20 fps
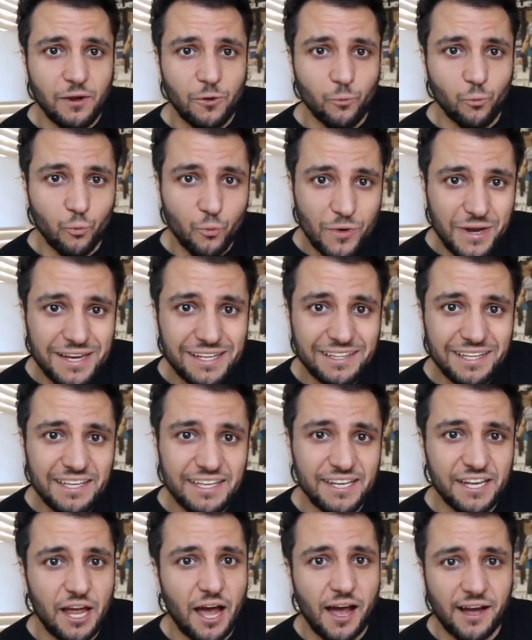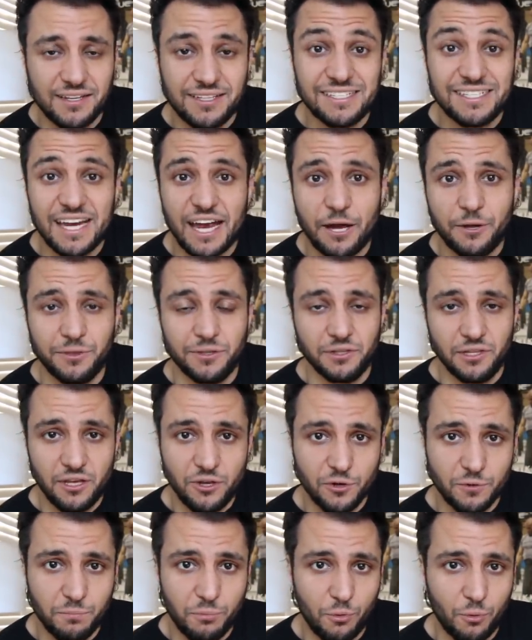really knocked down the
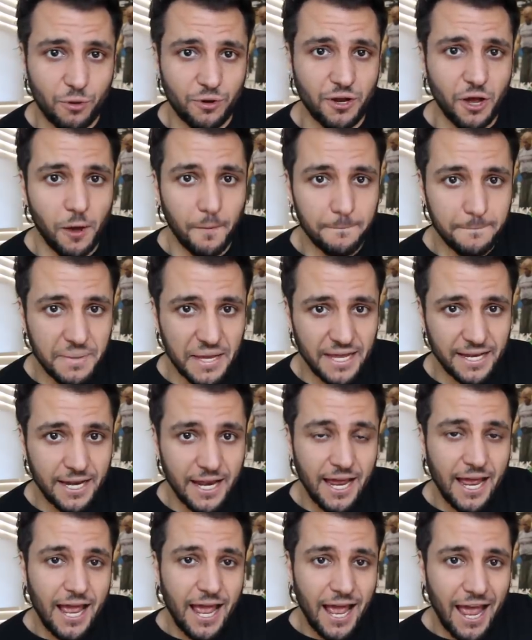leaderboard a bit